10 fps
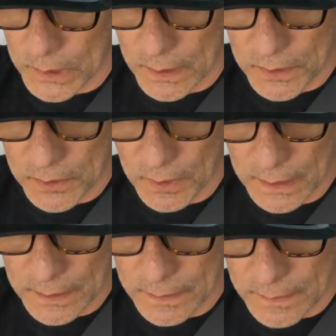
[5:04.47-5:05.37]
was
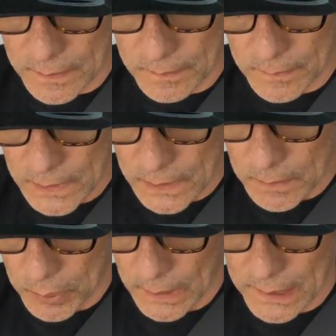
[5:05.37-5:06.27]
constructed, the
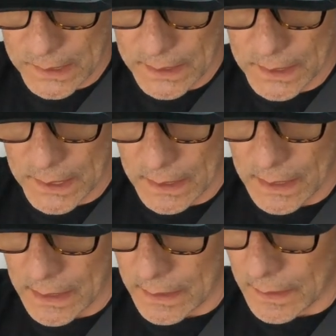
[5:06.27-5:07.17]

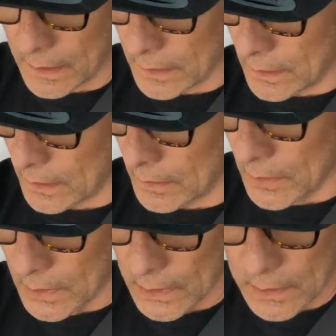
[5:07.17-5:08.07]
plasticity and
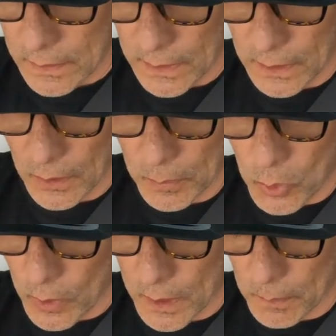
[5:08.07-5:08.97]
the, you know, the
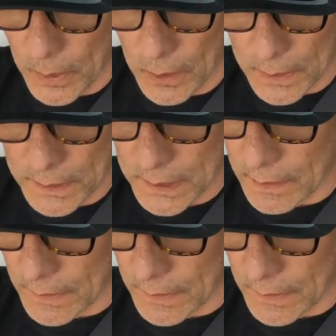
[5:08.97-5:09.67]
poor components and